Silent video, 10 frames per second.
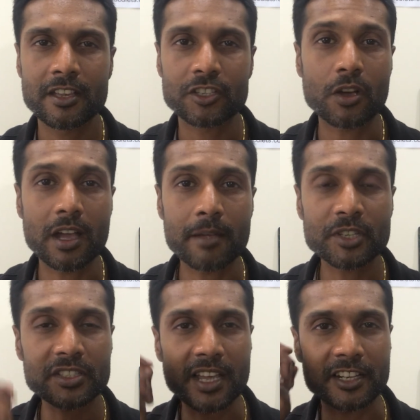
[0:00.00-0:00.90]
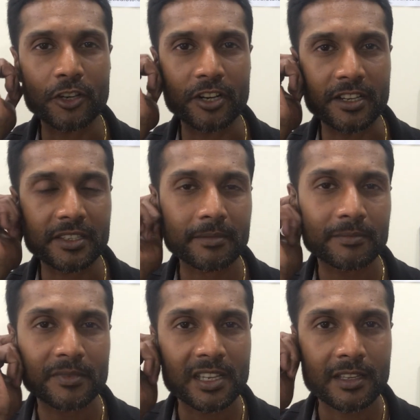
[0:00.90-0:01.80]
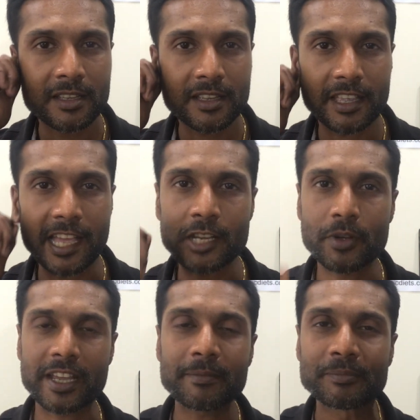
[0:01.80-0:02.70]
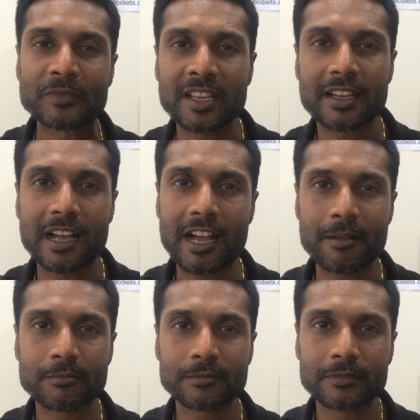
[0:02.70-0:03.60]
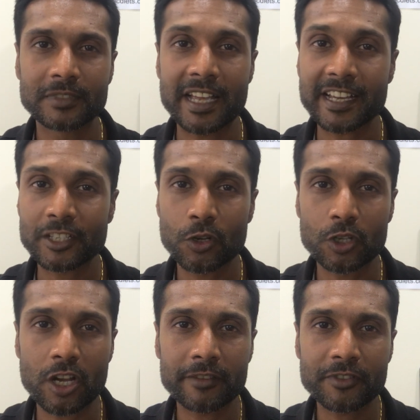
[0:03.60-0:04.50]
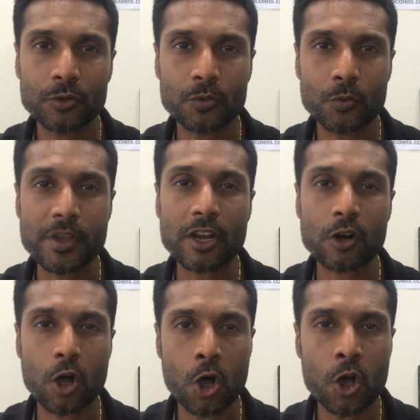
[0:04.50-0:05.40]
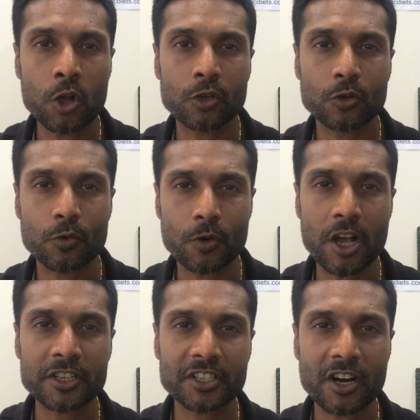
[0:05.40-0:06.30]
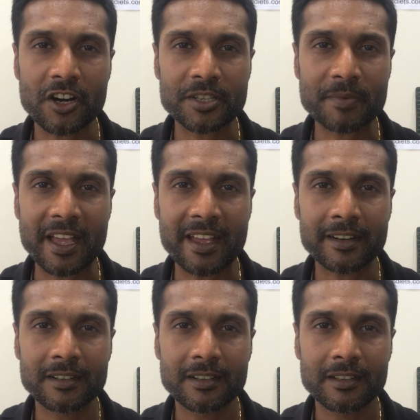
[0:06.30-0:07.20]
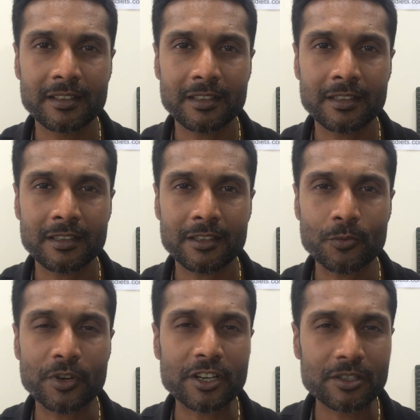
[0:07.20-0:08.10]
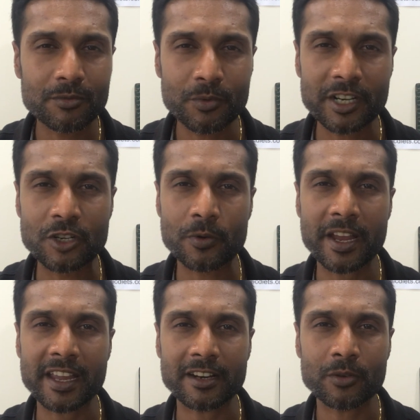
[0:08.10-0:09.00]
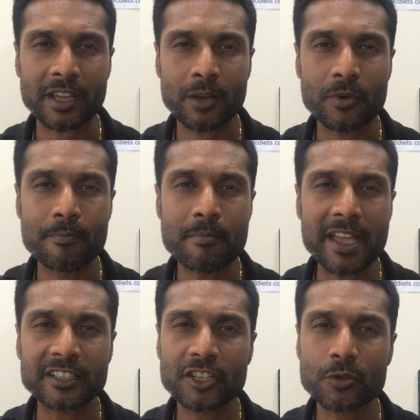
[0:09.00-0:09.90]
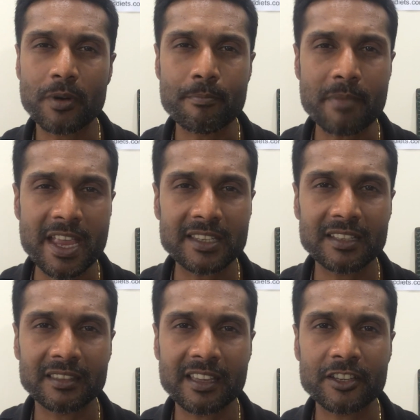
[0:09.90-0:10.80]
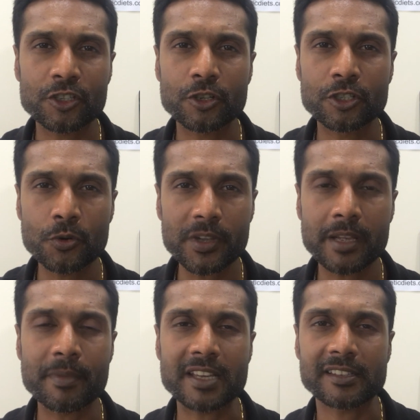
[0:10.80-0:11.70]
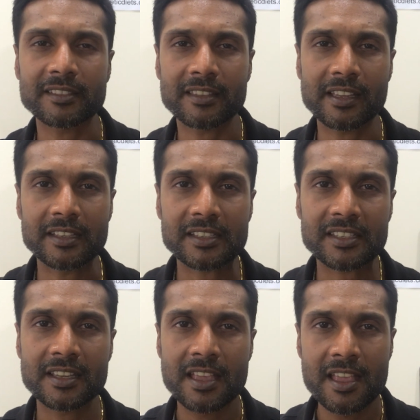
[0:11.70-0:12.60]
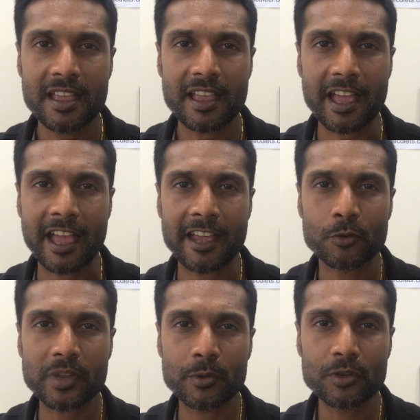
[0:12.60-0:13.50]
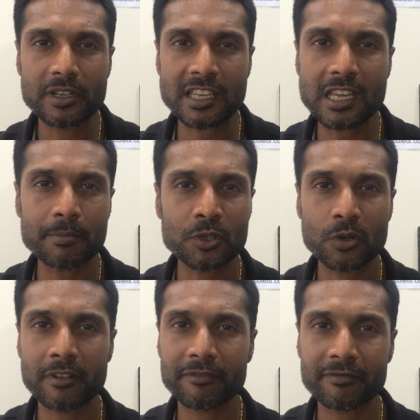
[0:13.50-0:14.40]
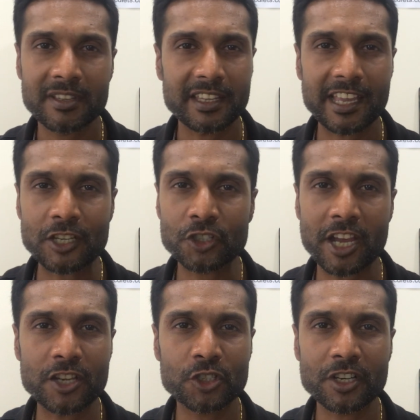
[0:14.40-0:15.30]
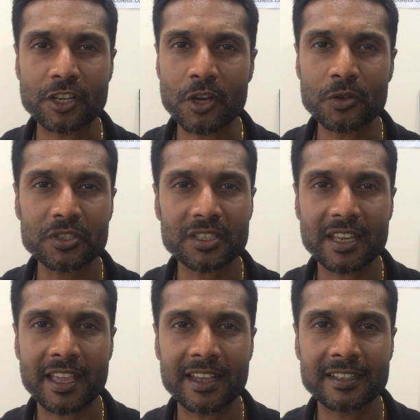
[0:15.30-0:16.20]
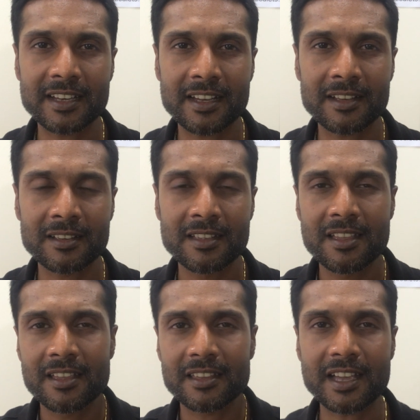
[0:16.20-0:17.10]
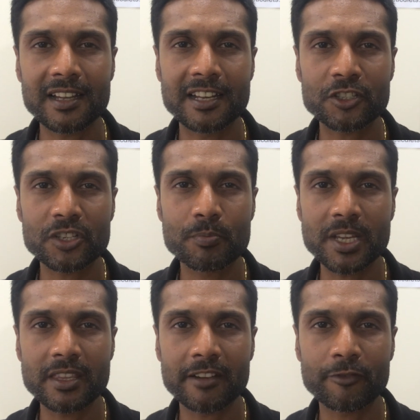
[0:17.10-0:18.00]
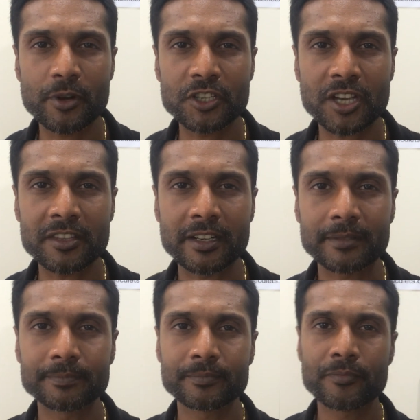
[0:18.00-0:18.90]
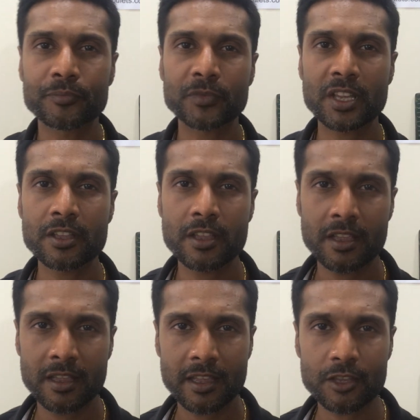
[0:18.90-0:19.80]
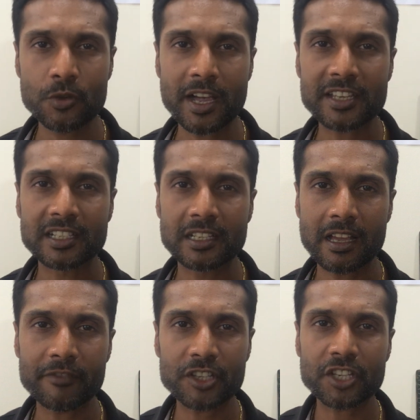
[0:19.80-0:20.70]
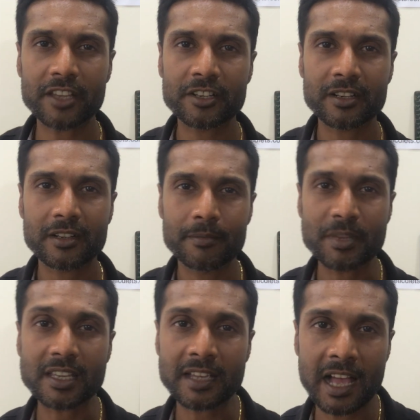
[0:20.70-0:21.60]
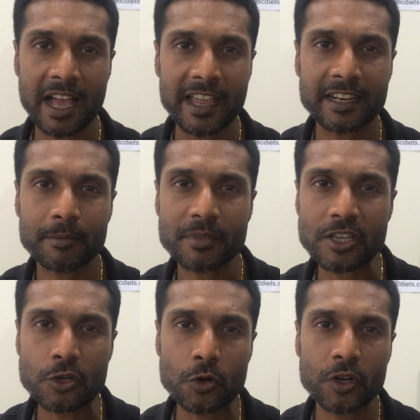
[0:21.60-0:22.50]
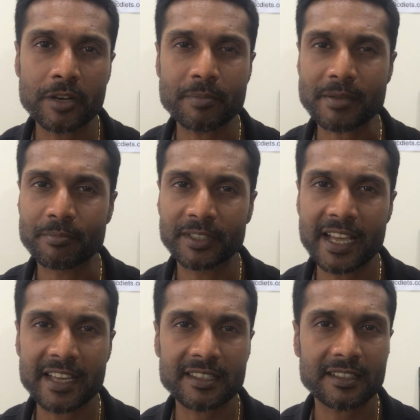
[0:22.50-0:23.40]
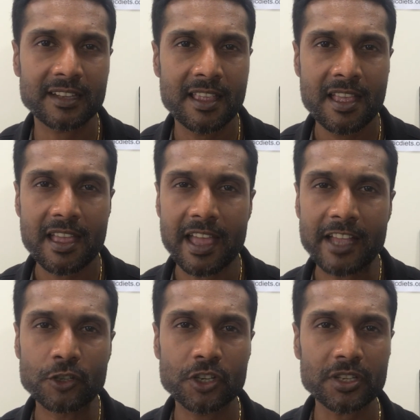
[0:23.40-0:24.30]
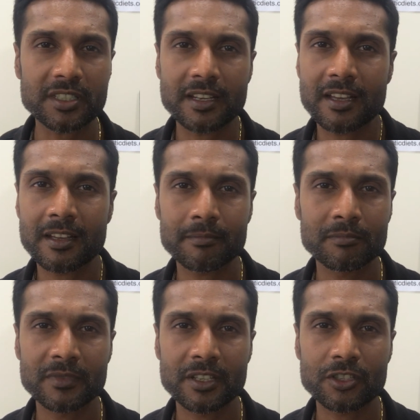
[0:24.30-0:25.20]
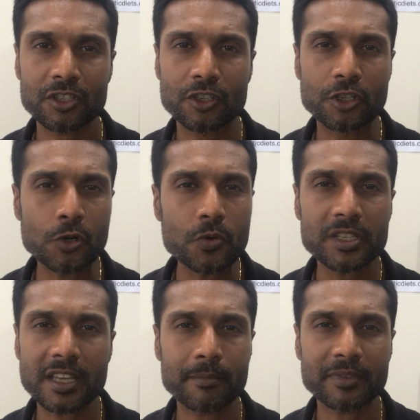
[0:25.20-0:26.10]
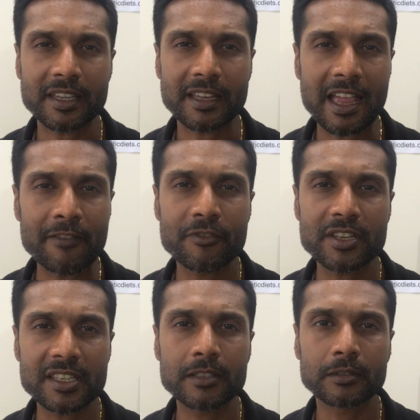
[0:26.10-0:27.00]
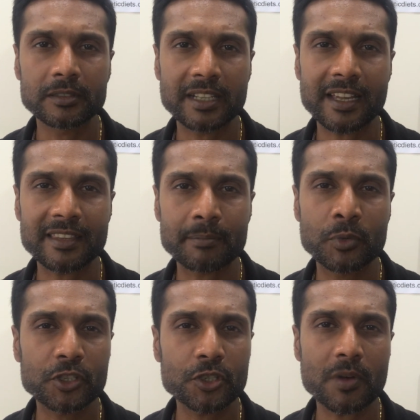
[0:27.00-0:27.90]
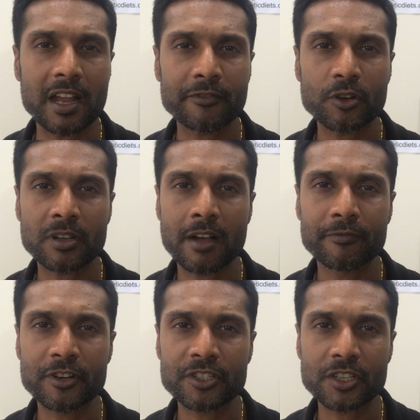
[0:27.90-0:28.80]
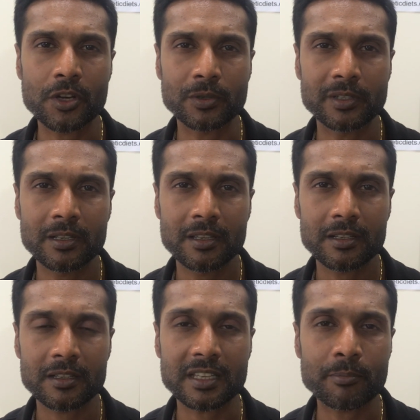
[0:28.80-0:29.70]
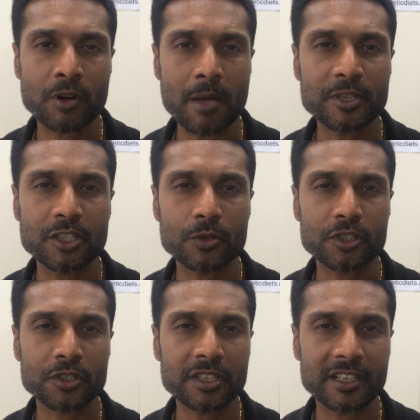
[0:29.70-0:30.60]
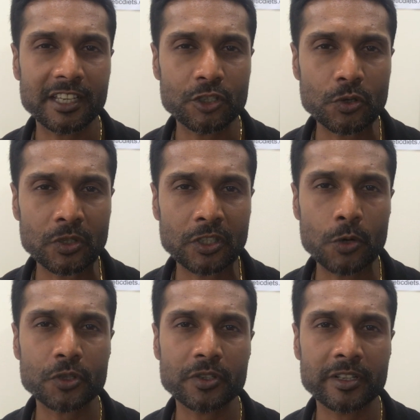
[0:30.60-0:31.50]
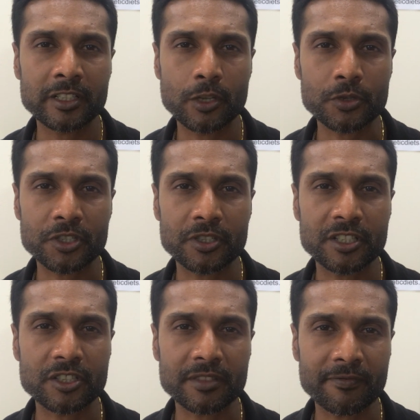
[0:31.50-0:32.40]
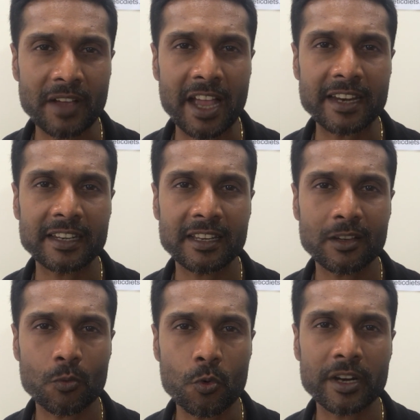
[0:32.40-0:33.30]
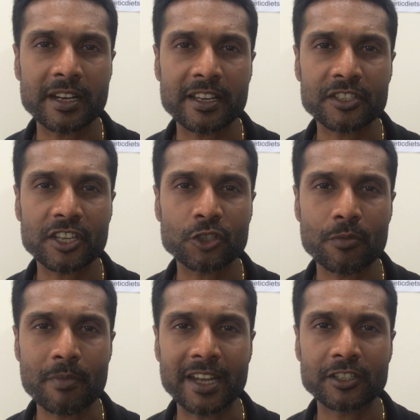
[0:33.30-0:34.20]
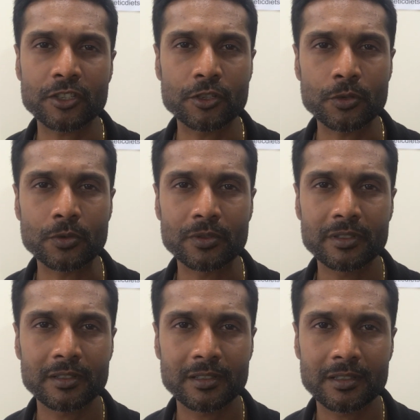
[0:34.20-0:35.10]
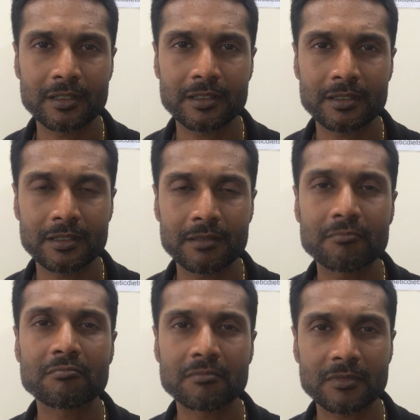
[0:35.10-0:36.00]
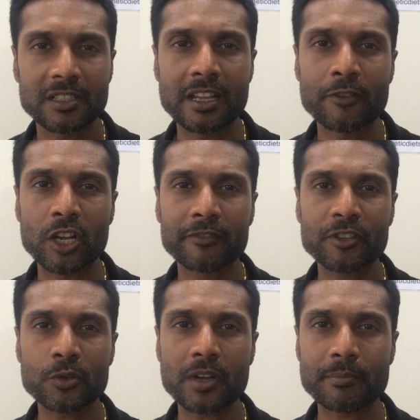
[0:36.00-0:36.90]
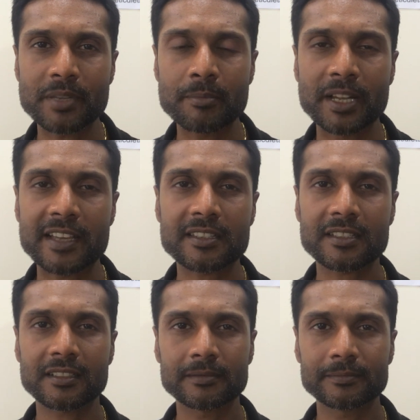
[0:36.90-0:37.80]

So I'm just kind of curious. Anyway, um, like I told all of you, we are all rock stars, man. We're, we're great, okay? We're meant to do amazing things. You're doing amazing things. And we will keep sort of exchanging notes and uh, yeah, let's just be there for each other. You guys love each other. Be kind, be good, be blessed, and just uh, just do something every single day that puts you out of your comfort zone. Because I promise you, it's just going to get you closer and closer to just finding what it is that you're meant to do. Love all of you and be blessed.